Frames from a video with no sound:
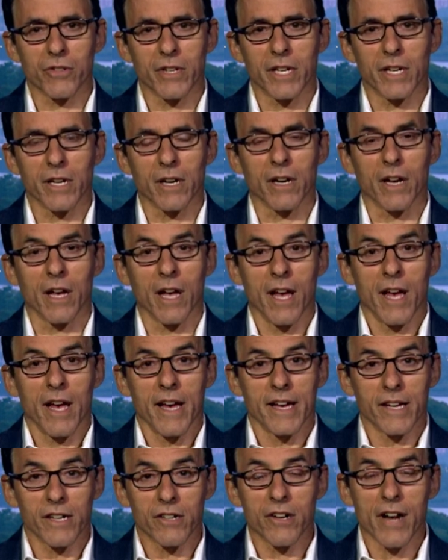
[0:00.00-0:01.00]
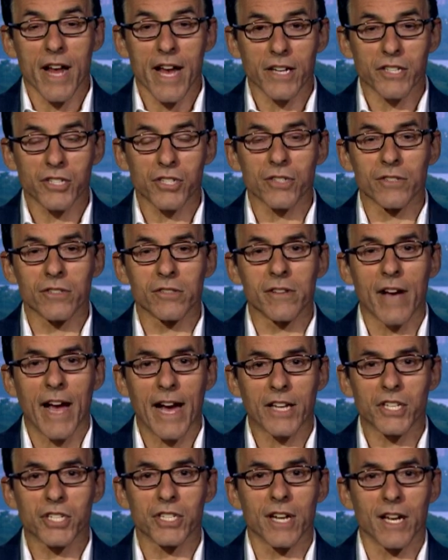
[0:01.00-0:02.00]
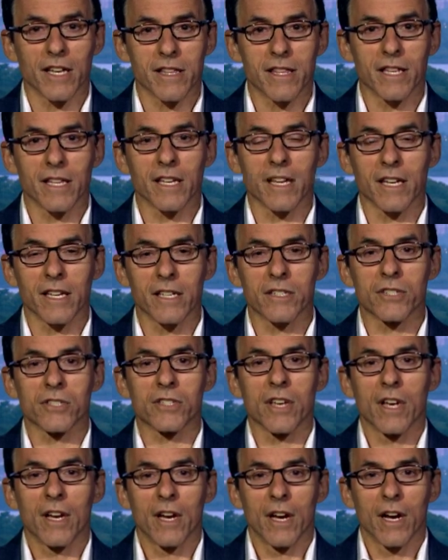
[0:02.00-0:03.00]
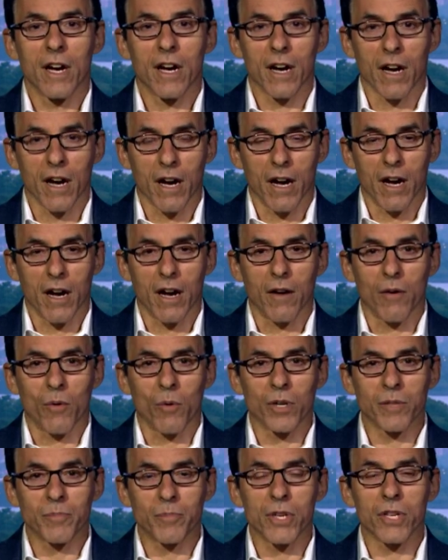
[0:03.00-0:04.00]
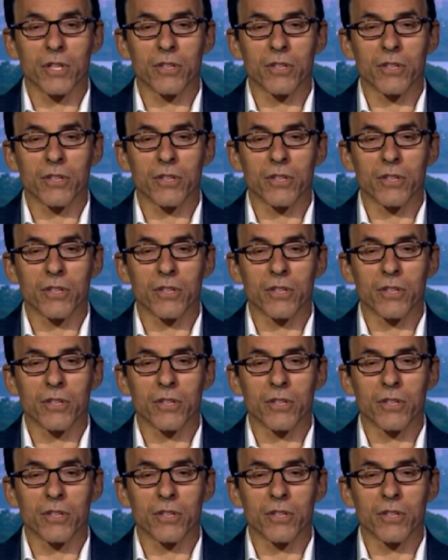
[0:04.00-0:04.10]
here. International action, I think, would be